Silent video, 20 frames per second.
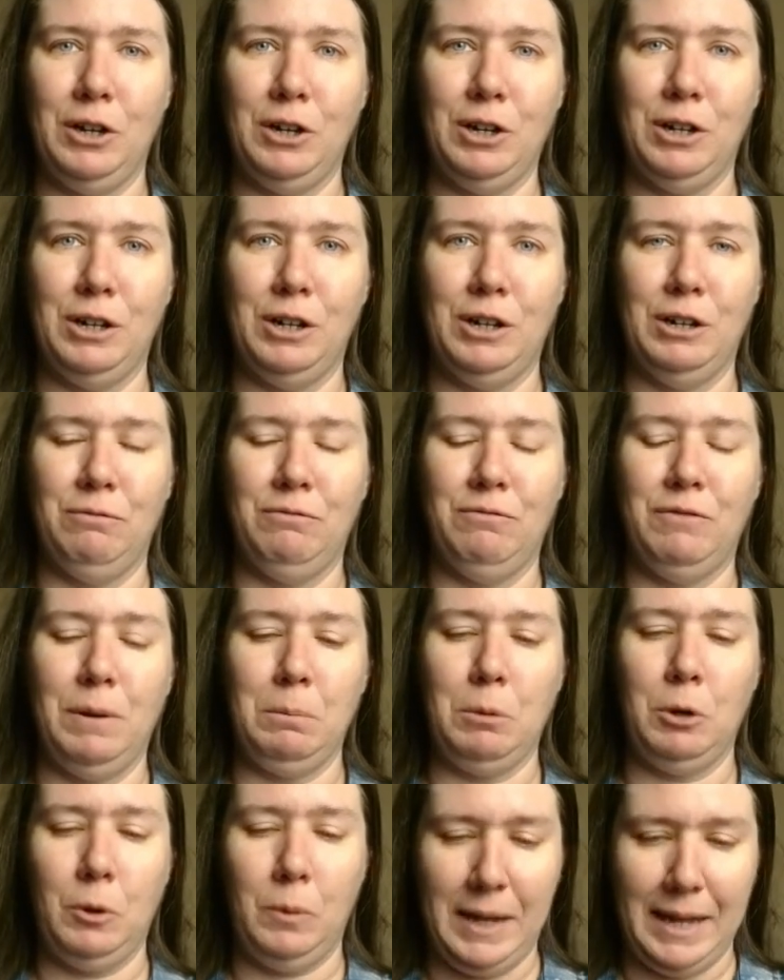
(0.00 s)
her
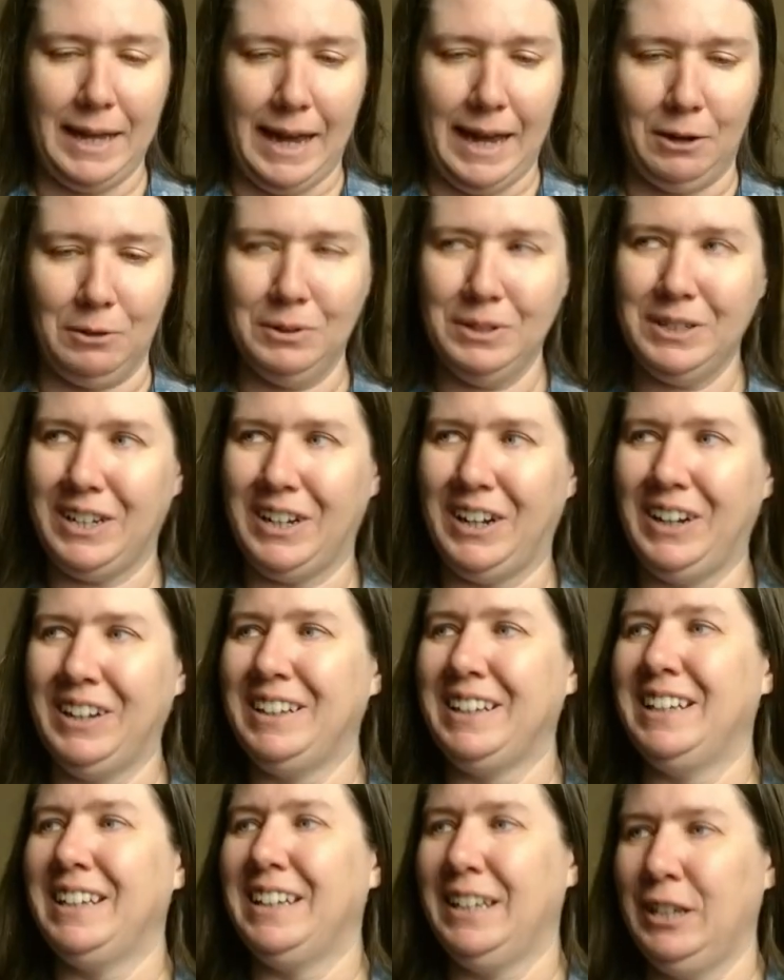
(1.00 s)
from going out.
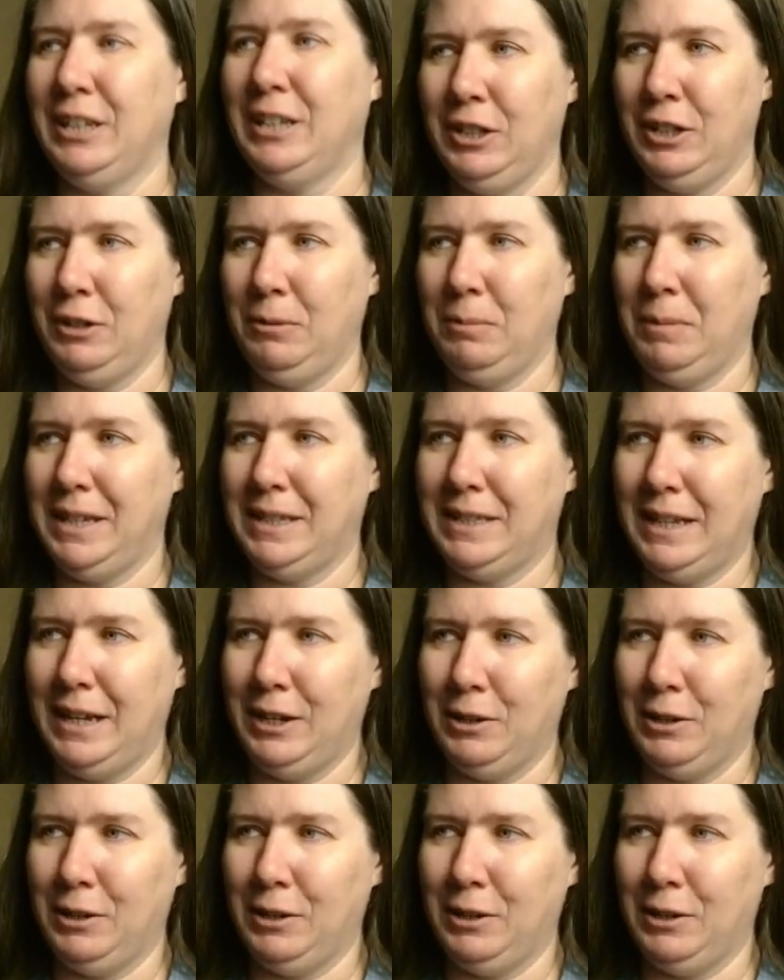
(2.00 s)
You may say